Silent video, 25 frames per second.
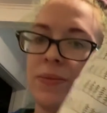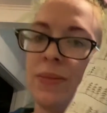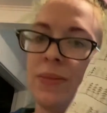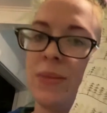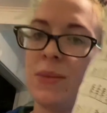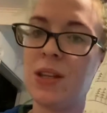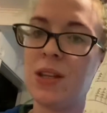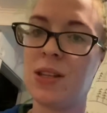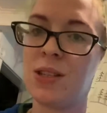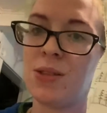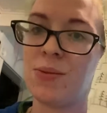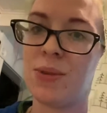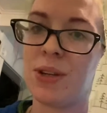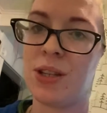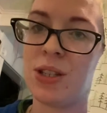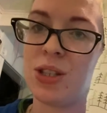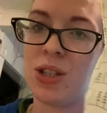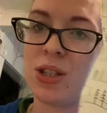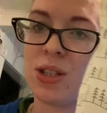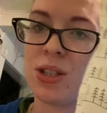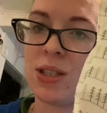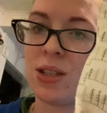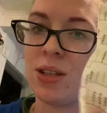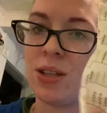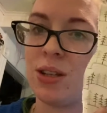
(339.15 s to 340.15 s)
This one is
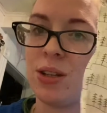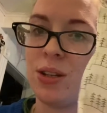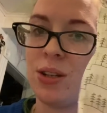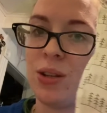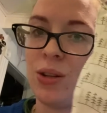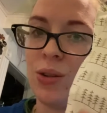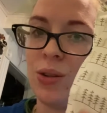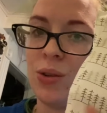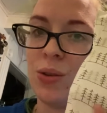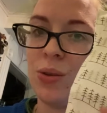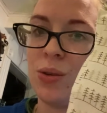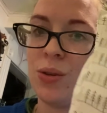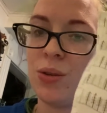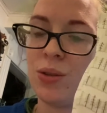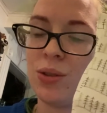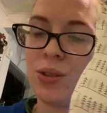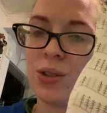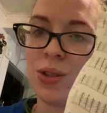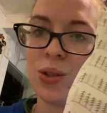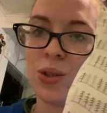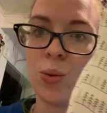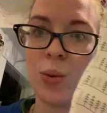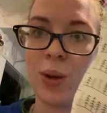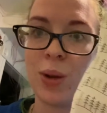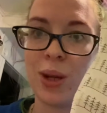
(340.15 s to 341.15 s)
just little
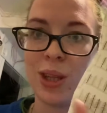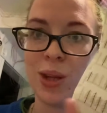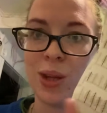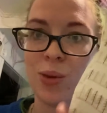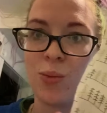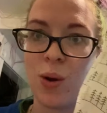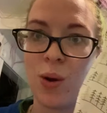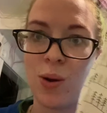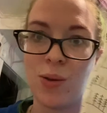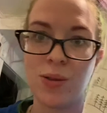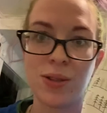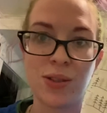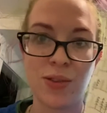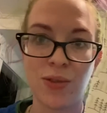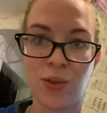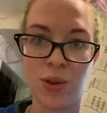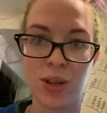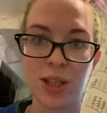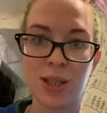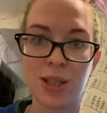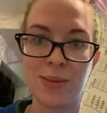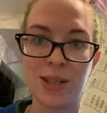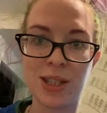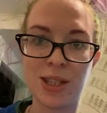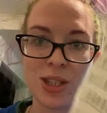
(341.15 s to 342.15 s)
squiggly rows of
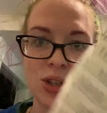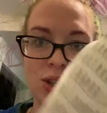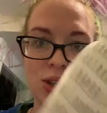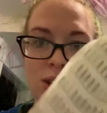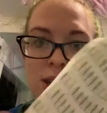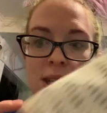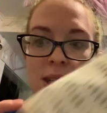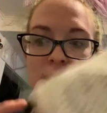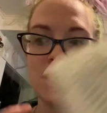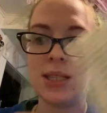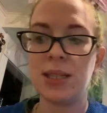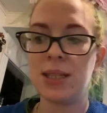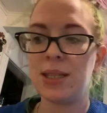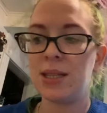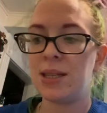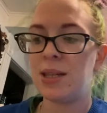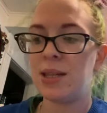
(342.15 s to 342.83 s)
Christmas trees.